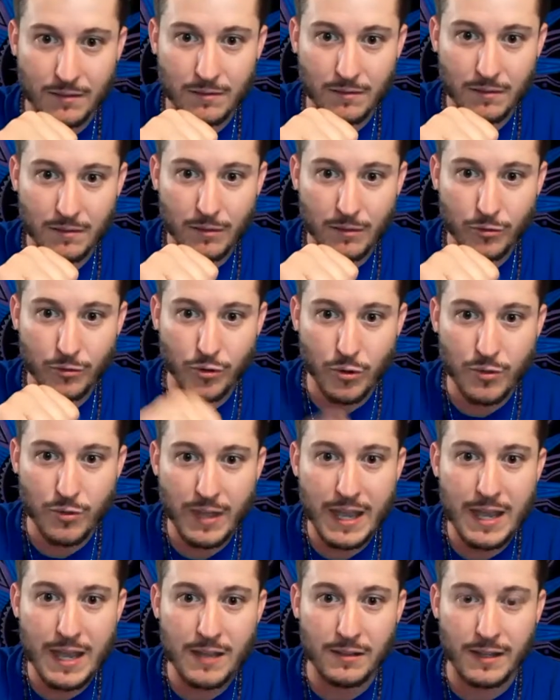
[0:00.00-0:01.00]
through the
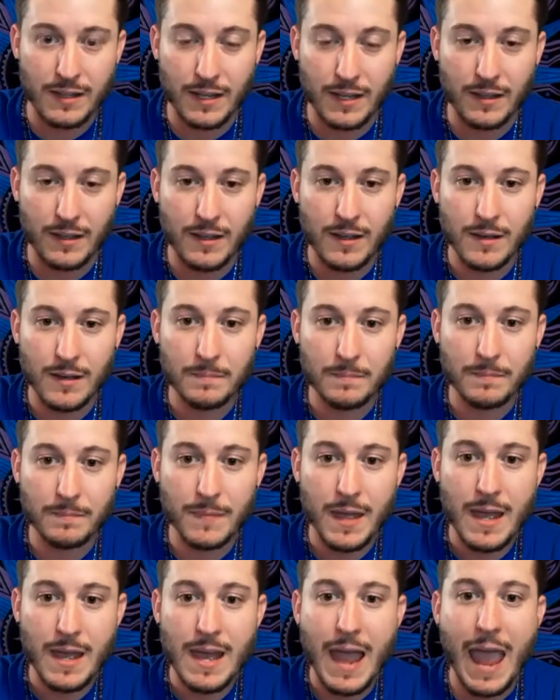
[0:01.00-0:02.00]
healing.
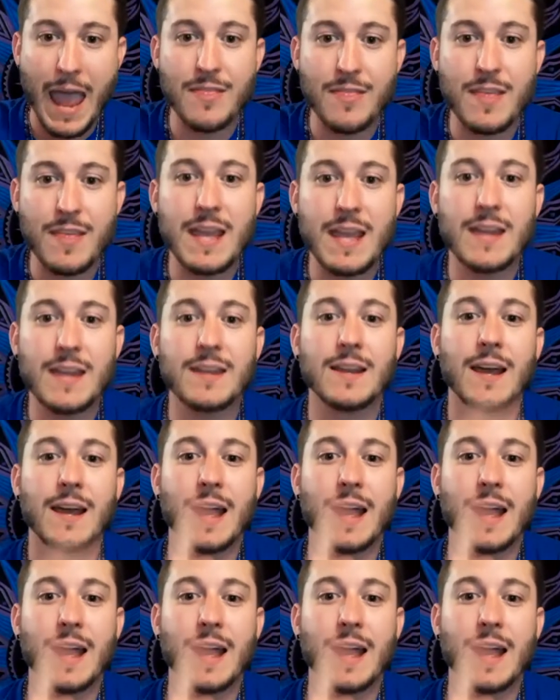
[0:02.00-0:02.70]
And then